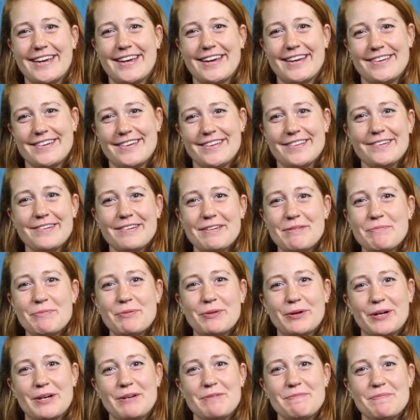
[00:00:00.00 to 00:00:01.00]
Another
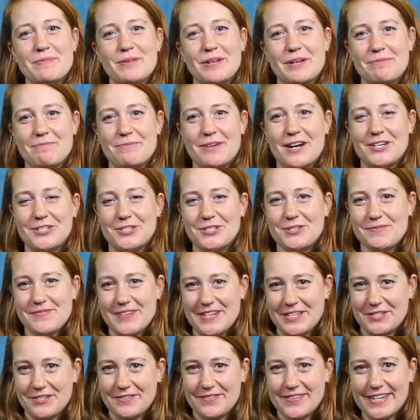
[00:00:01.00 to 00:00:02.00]
important blood pressure
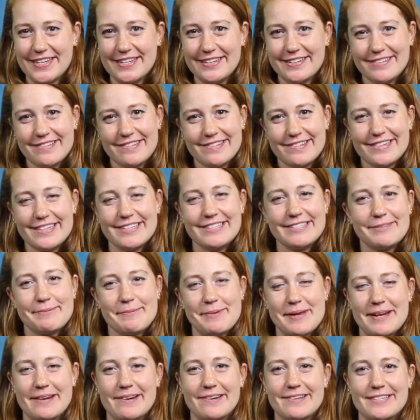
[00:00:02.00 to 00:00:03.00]
measurement is
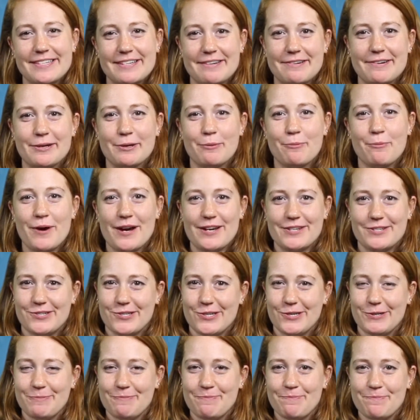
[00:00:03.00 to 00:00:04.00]
mean arterial
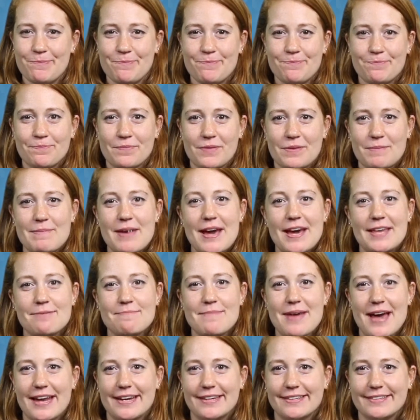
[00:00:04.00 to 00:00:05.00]
pressure.
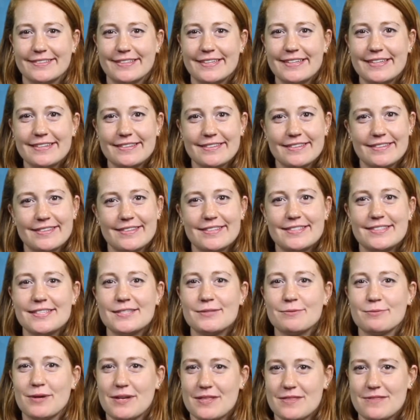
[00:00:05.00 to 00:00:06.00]
Mathematically, this
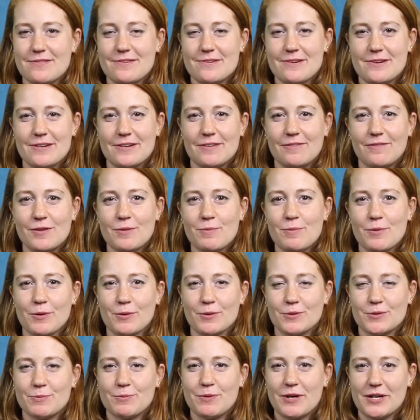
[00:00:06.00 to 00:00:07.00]
is 1/3 of the
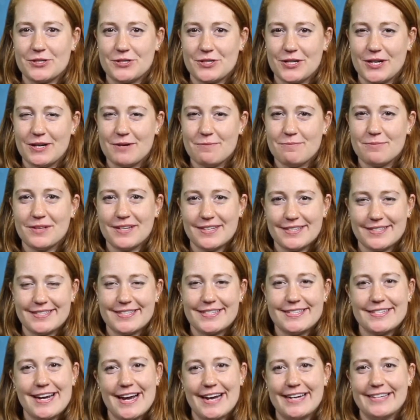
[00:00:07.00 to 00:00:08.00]
pulse pressure plus
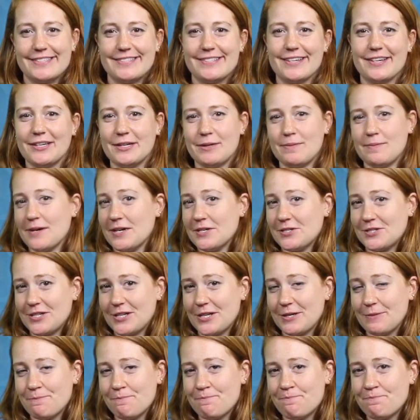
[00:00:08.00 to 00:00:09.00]
the diastolic
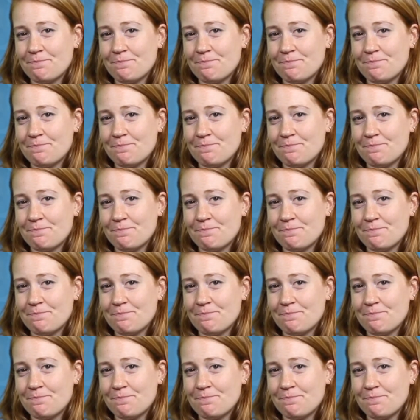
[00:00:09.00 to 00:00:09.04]
pressure.